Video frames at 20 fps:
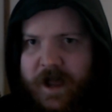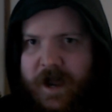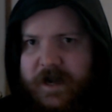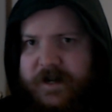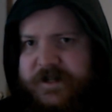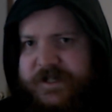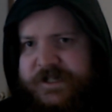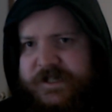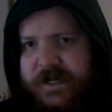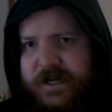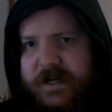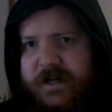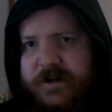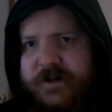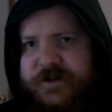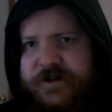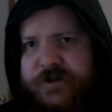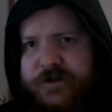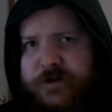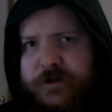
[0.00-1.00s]
I decided
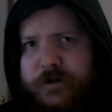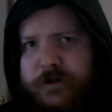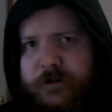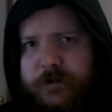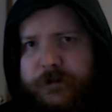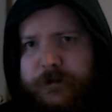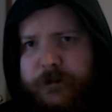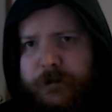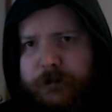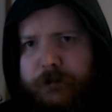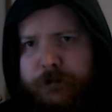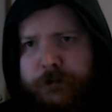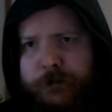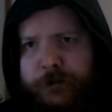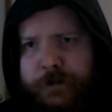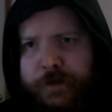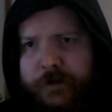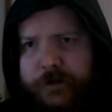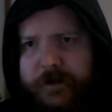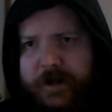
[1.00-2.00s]
to
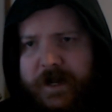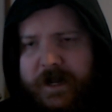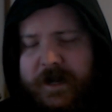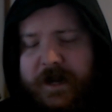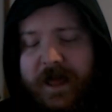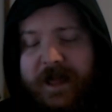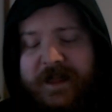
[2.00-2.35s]
put in